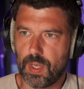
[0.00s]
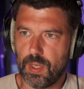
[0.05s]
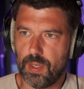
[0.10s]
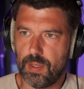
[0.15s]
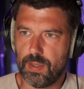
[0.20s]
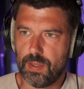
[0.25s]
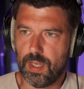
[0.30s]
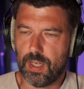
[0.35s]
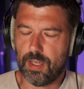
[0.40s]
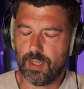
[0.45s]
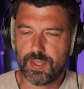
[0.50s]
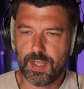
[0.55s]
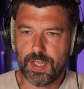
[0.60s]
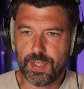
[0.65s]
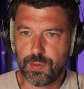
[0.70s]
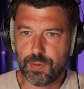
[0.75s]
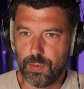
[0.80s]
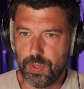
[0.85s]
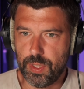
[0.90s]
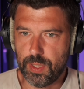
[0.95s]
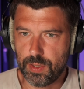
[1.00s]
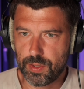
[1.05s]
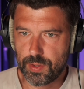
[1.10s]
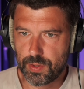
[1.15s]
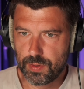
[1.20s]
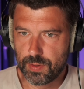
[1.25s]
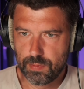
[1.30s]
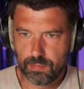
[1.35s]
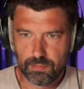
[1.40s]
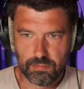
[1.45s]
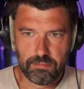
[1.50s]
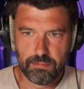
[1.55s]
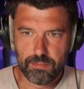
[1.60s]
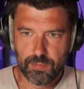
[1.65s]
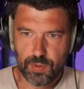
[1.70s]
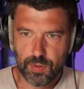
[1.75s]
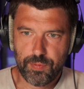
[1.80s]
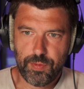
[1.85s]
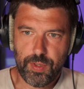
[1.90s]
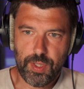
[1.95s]
RSS readers,
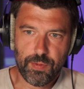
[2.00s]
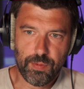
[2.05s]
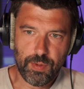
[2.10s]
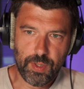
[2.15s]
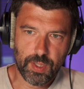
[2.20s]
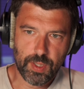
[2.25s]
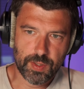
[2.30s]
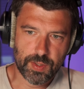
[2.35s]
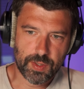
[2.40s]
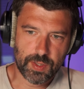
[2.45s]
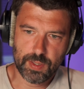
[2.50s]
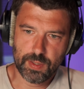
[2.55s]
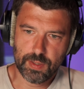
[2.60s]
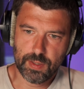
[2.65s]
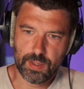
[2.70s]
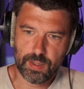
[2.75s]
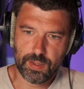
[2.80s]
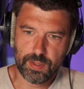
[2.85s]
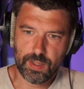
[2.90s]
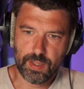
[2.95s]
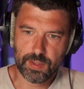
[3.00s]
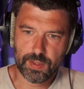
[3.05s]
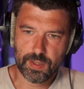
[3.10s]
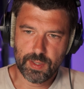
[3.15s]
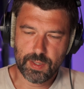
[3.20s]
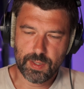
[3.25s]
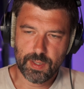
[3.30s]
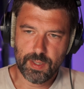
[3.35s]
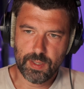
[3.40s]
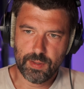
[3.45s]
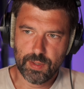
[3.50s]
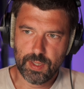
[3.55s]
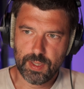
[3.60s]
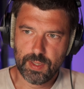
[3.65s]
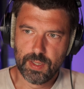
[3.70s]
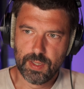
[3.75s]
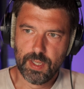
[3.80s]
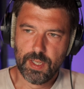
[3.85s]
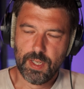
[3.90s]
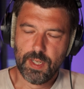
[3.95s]
feed readers, and things like that, right?
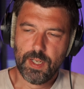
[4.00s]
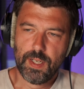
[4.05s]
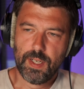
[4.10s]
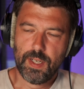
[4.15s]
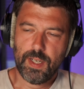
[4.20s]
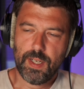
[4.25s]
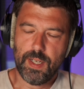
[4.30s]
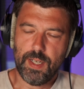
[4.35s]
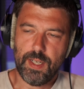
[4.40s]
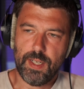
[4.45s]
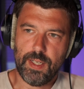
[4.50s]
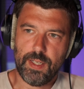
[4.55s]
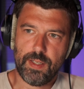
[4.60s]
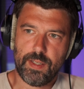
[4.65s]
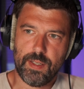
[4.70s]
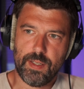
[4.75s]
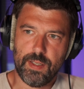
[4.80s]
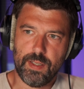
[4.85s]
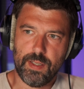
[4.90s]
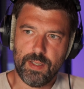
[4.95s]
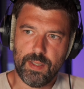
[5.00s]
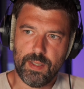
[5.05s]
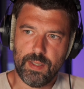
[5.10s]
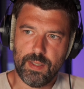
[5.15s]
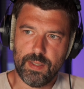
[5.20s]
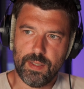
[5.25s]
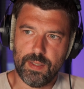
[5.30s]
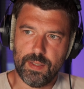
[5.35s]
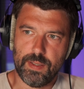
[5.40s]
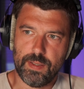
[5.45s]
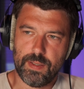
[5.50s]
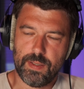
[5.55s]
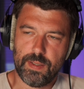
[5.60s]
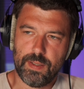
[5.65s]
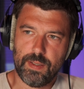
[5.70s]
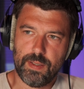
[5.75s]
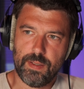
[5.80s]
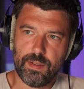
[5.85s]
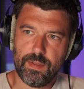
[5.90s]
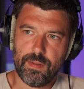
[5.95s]
And
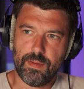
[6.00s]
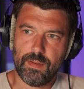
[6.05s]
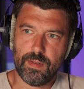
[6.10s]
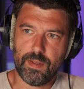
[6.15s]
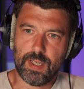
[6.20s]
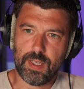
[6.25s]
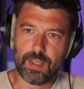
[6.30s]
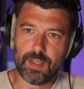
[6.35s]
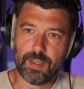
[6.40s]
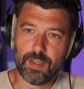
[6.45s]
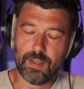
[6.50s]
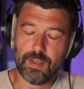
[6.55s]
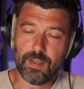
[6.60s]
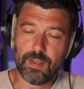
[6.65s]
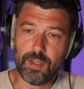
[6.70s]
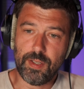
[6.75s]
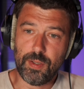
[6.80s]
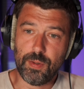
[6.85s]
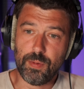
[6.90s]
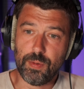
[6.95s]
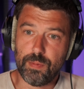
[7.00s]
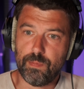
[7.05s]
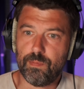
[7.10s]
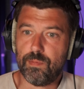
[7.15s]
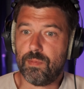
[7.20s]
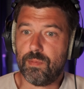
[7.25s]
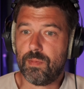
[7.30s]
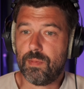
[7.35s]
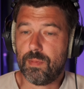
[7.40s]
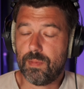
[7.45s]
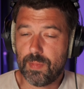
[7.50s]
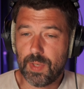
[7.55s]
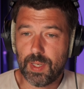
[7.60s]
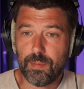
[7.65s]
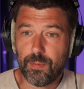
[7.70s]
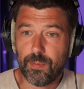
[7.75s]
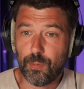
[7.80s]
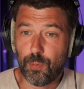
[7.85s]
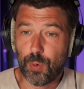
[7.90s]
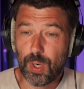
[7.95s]
like
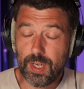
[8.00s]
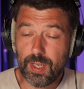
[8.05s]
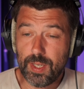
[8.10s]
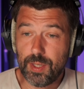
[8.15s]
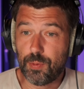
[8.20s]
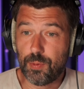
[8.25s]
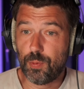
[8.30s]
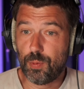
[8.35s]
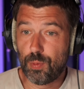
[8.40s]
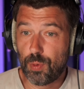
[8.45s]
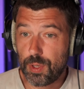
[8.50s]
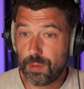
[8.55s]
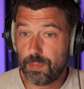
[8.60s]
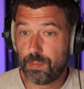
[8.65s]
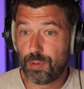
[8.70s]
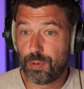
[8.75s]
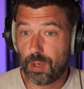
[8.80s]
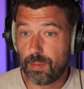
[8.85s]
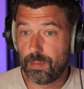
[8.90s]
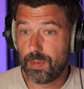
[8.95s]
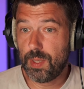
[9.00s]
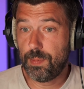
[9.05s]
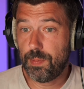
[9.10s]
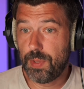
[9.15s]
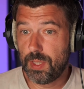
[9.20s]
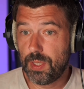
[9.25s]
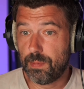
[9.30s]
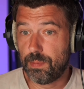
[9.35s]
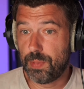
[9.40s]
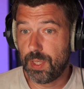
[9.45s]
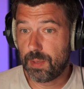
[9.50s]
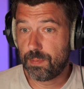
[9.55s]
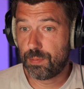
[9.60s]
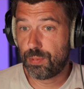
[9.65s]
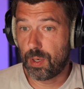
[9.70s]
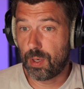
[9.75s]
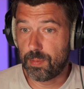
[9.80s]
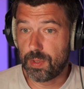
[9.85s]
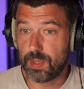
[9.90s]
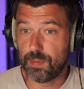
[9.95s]
it wouldn't probably be a big
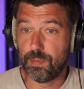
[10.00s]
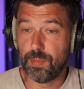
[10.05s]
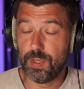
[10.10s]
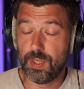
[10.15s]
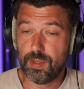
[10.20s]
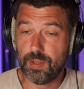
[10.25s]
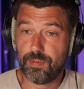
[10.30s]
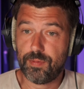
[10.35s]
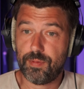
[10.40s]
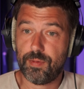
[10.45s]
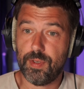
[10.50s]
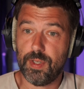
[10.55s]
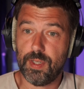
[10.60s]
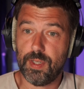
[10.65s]
problem if